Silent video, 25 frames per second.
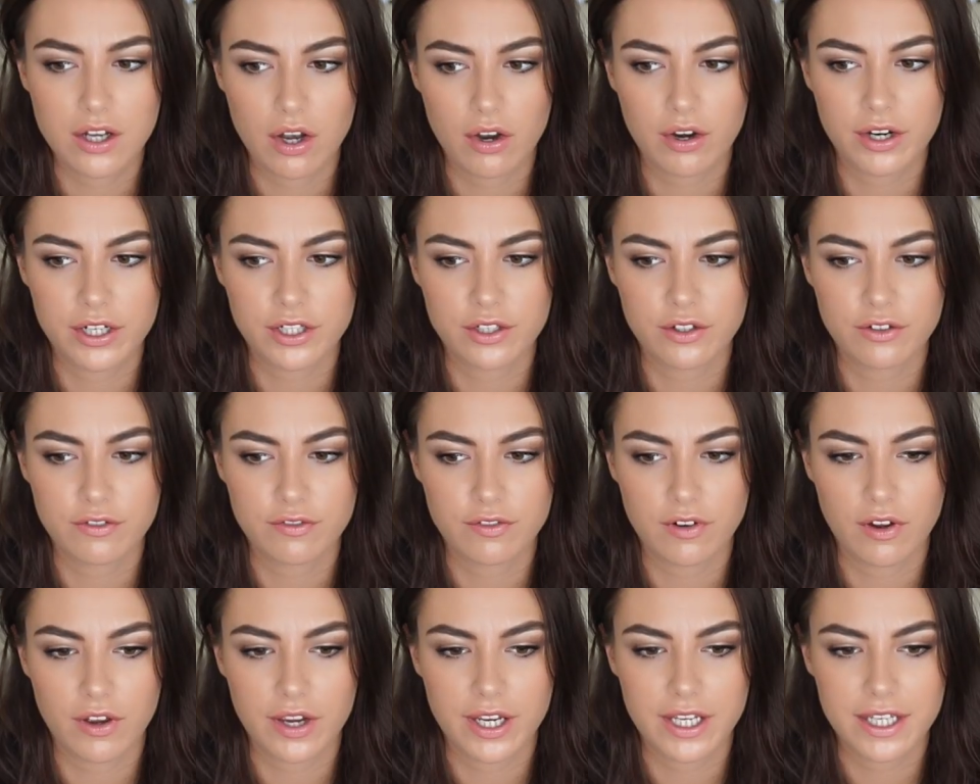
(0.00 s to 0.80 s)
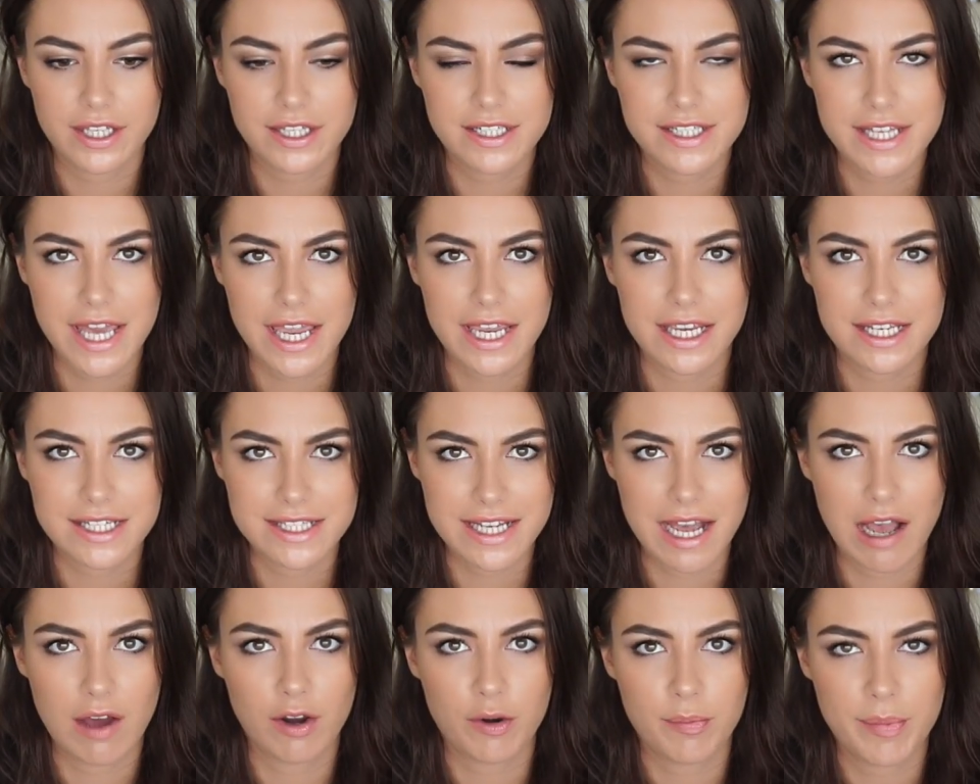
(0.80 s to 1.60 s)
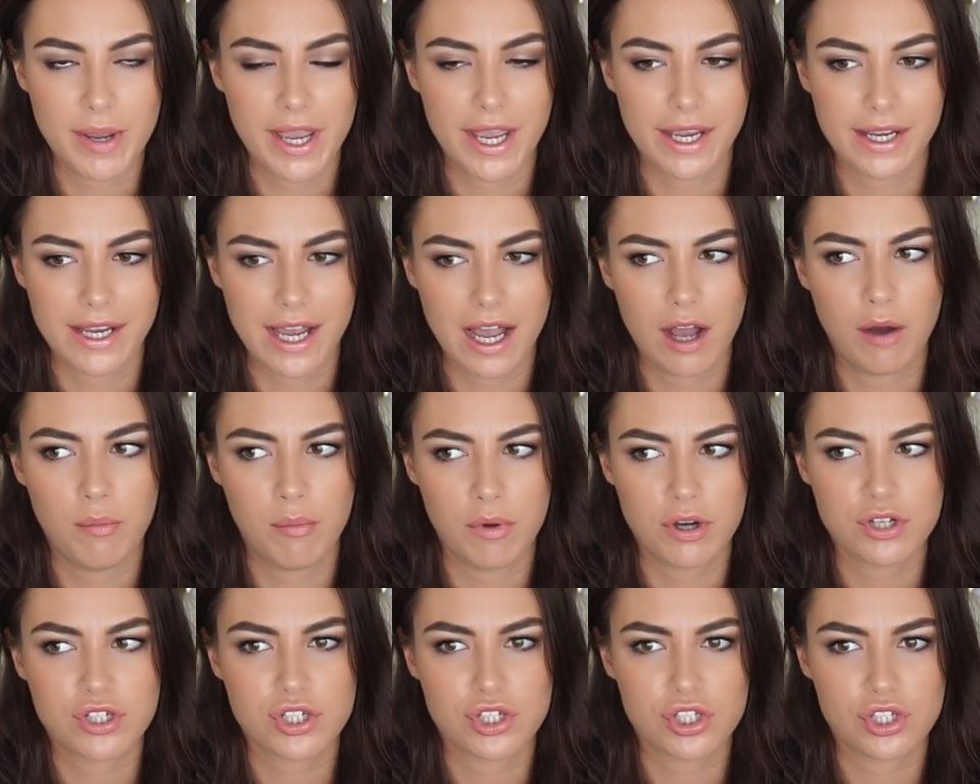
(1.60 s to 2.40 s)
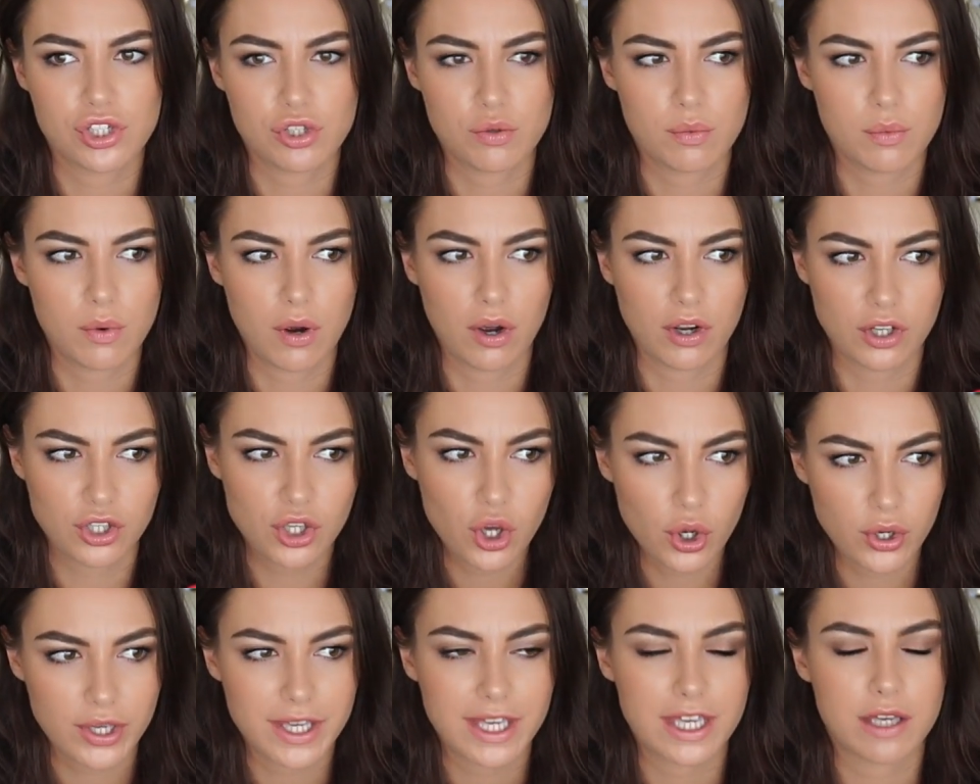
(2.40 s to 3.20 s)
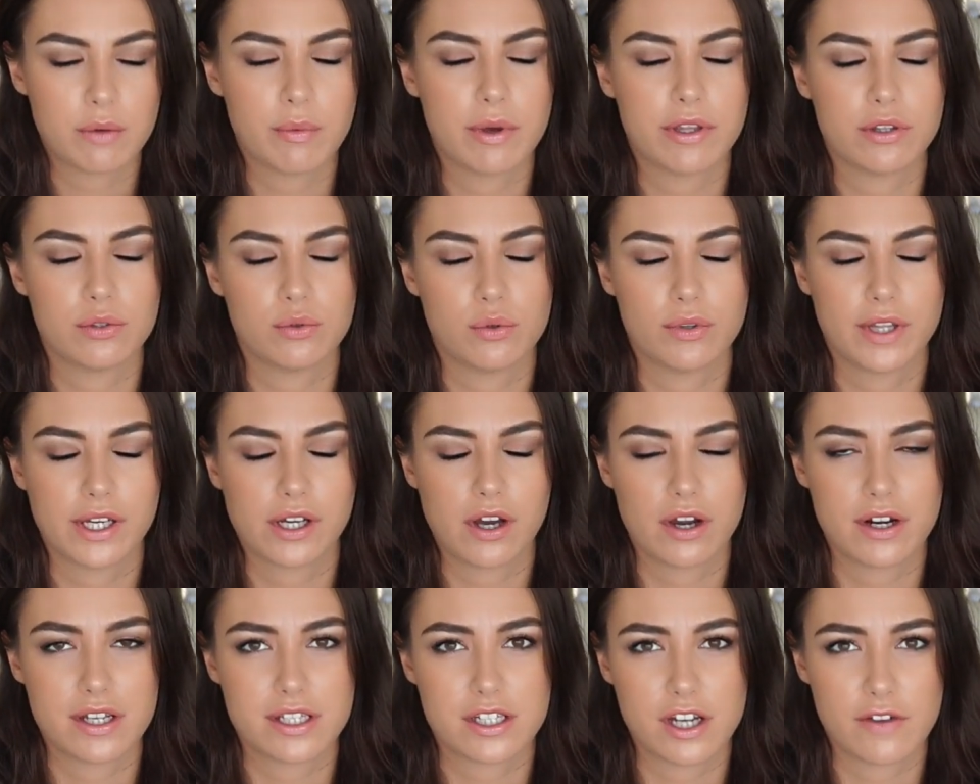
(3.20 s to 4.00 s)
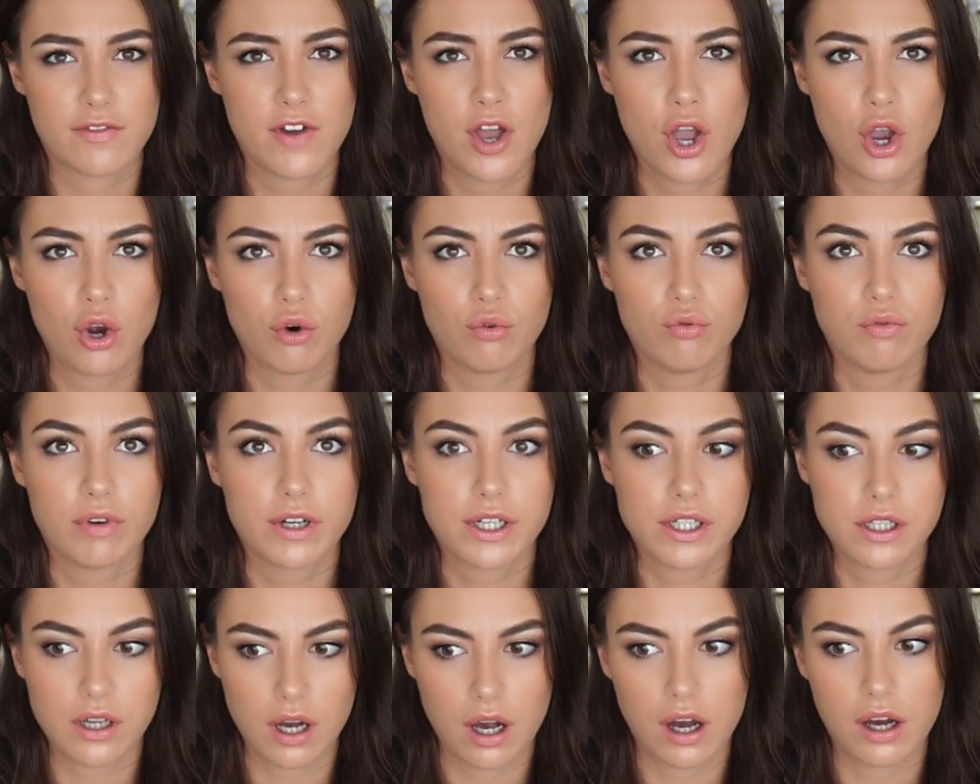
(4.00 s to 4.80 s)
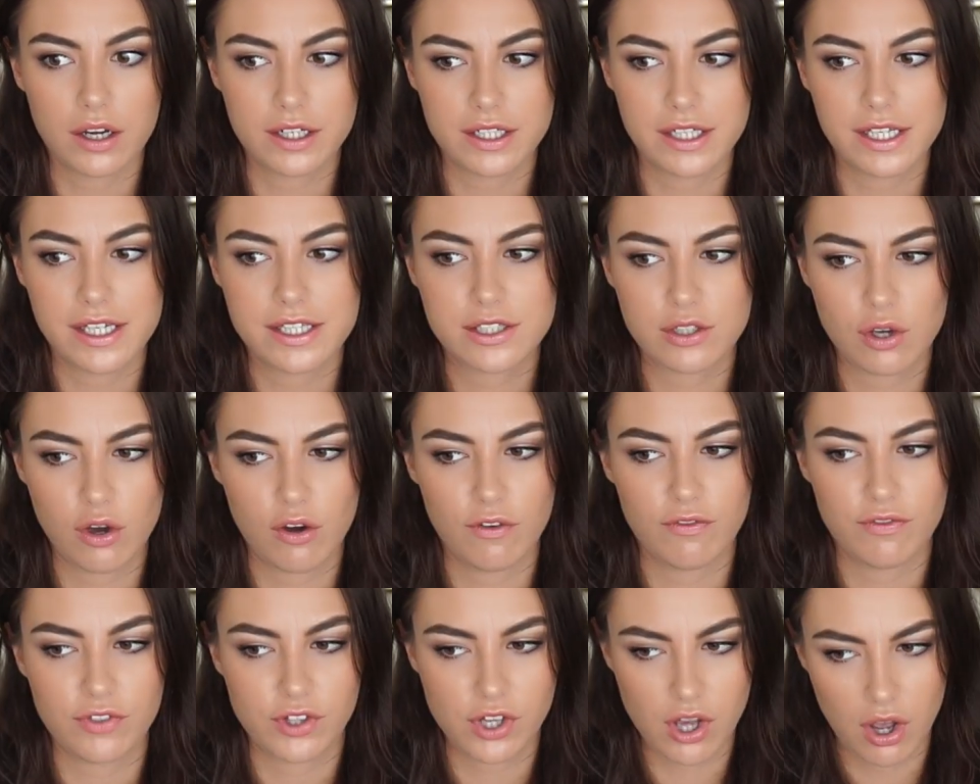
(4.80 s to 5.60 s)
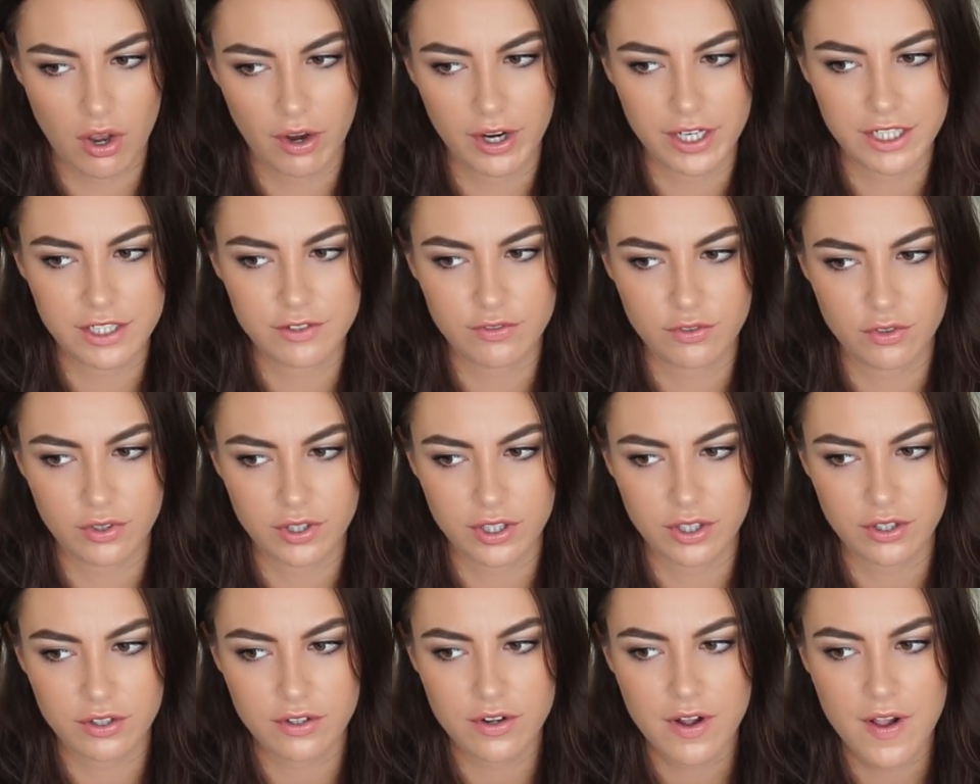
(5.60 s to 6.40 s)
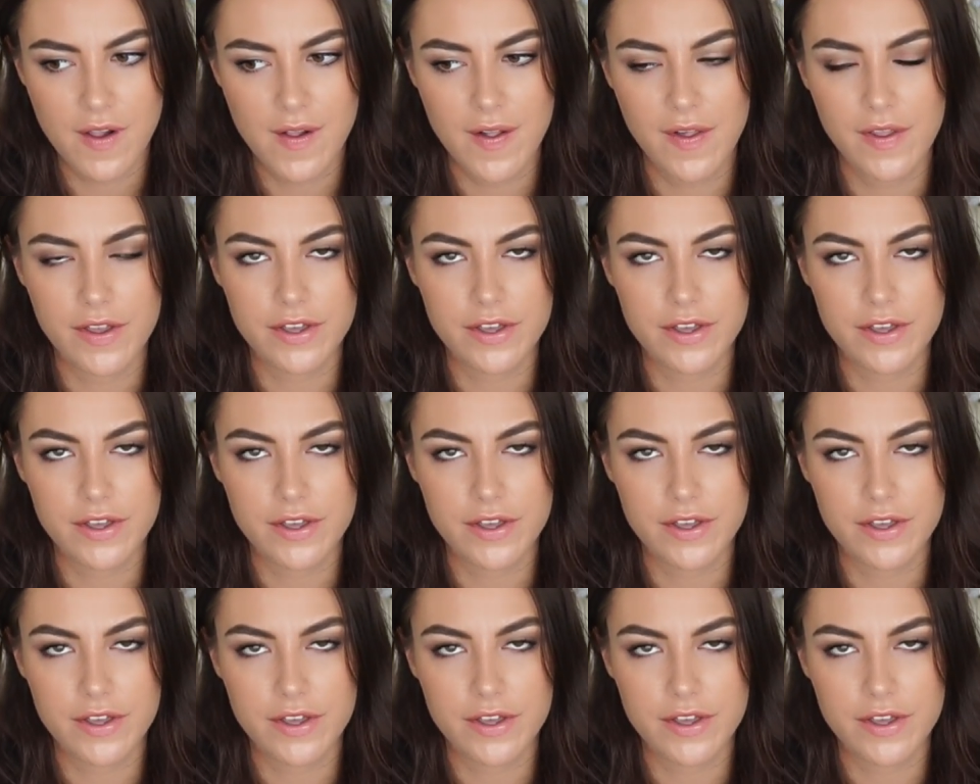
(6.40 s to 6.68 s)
kind of like take down a peg how much you are cooking with and all that kind of stuff, regardless of the kind of oil.